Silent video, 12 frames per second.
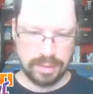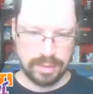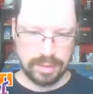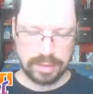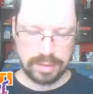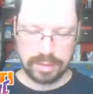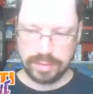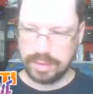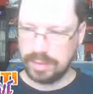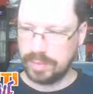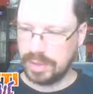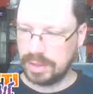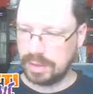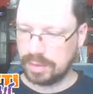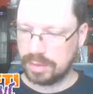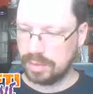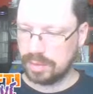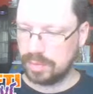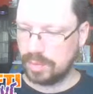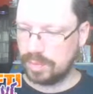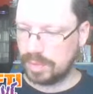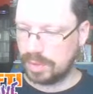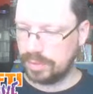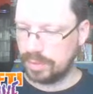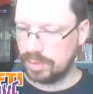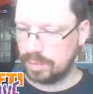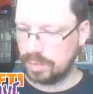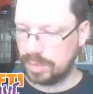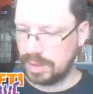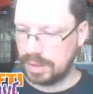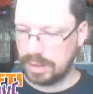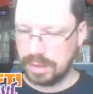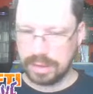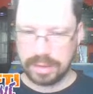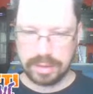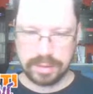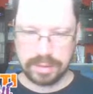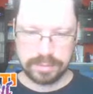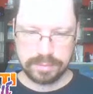how they big, how they're big. Okay,